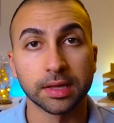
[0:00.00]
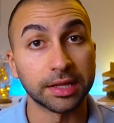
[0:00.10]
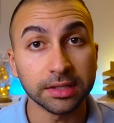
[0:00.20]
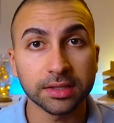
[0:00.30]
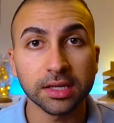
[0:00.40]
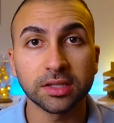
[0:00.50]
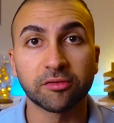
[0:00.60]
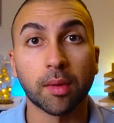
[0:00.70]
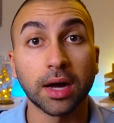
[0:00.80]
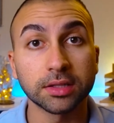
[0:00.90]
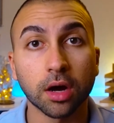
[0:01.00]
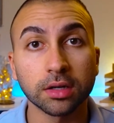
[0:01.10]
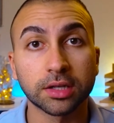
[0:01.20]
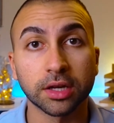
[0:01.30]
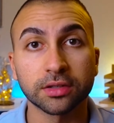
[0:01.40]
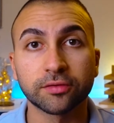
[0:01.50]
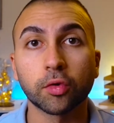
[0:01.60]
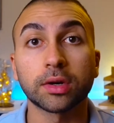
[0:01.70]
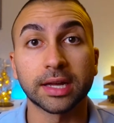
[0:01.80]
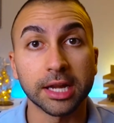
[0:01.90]
These states of mind uncared
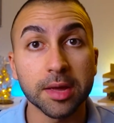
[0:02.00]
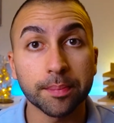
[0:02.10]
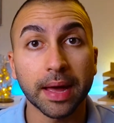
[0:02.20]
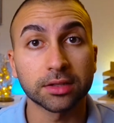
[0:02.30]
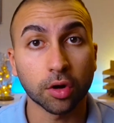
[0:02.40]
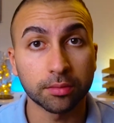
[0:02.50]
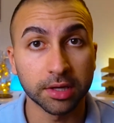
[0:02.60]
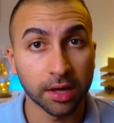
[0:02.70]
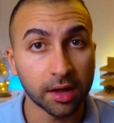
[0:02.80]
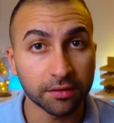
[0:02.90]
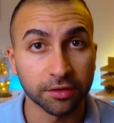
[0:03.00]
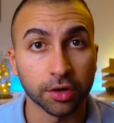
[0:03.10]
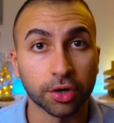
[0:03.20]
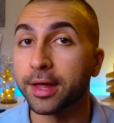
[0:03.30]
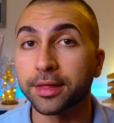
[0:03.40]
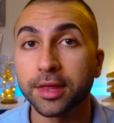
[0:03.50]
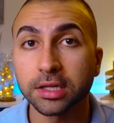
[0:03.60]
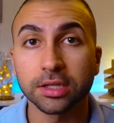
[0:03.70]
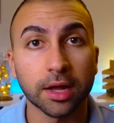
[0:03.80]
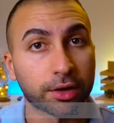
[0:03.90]
for can impact our behavior in
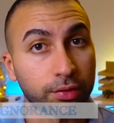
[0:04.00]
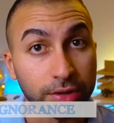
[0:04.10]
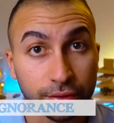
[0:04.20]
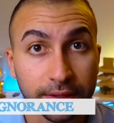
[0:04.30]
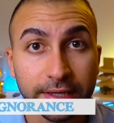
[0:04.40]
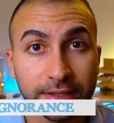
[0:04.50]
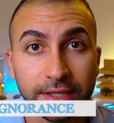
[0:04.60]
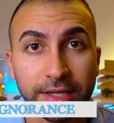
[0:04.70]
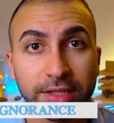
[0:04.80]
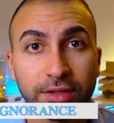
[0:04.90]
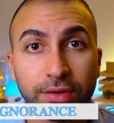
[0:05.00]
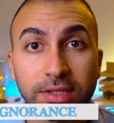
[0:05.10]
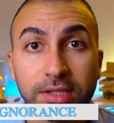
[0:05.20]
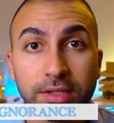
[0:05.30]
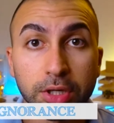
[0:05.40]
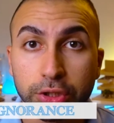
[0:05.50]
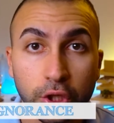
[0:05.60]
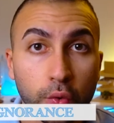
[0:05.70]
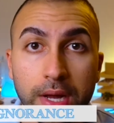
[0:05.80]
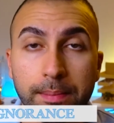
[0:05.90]
things like retreating to ignorance,
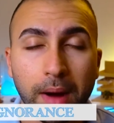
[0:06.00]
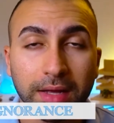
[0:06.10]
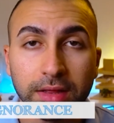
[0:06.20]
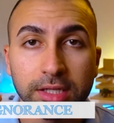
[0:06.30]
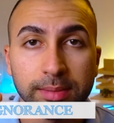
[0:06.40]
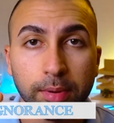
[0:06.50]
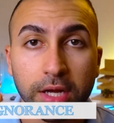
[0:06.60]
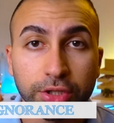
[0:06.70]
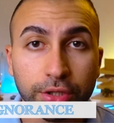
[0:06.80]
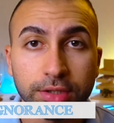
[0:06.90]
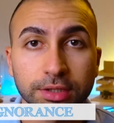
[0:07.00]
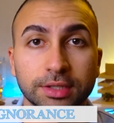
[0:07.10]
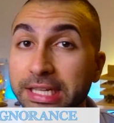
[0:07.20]
pursuing mindless pleasures,